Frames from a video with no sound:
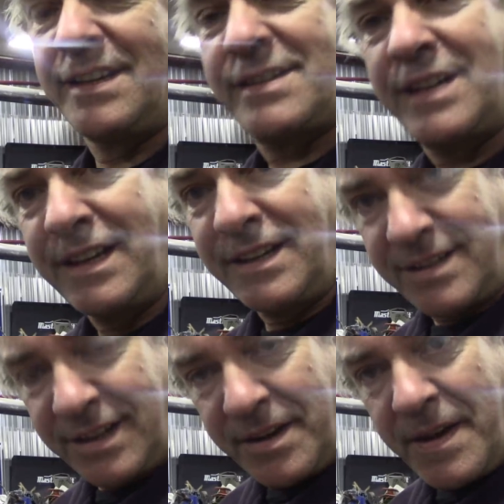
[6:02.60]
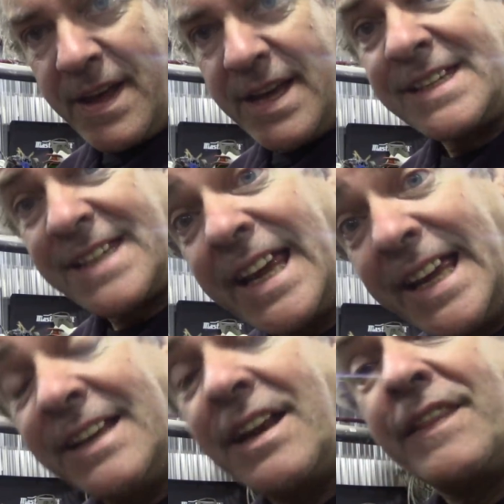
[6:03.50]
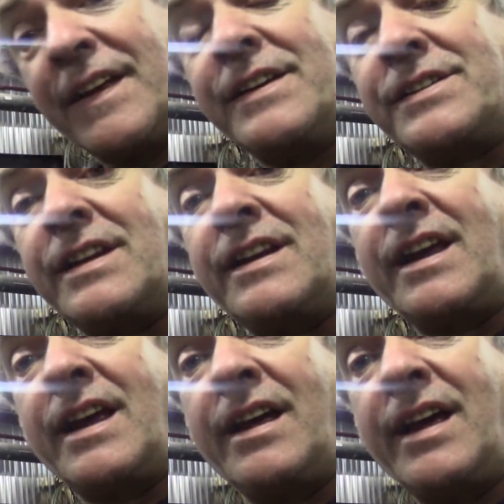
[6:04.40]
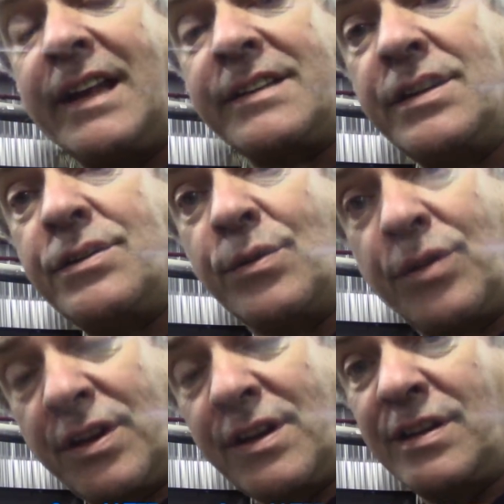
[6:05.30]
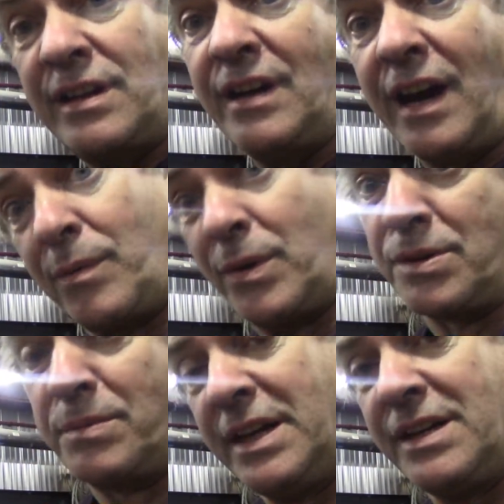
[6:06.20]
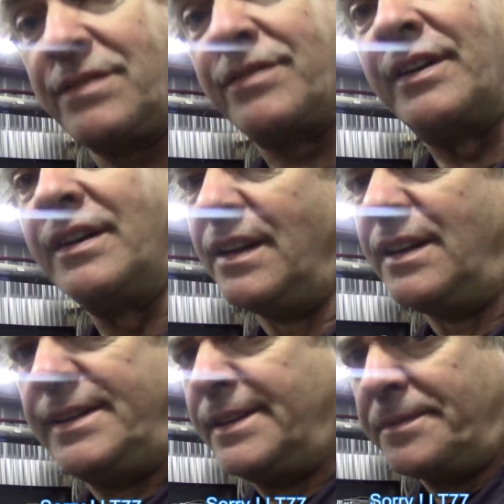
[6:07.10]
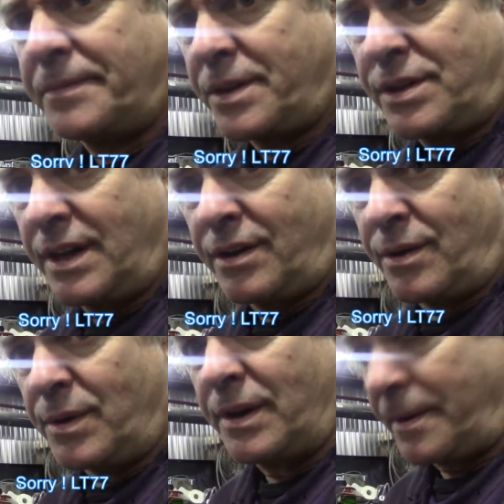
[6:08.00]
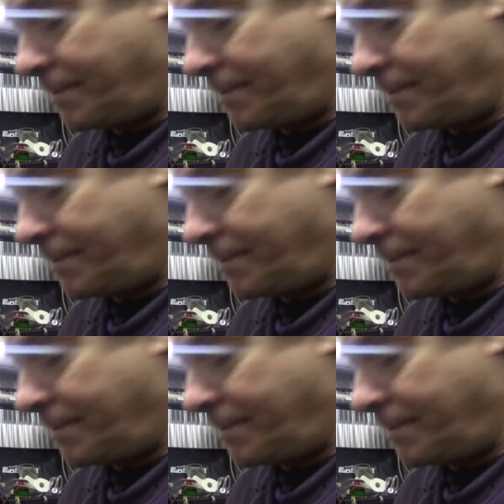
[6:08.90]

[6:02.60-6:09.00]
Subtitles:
that it's a LT230 and want some gears for it, because it ain't going to work.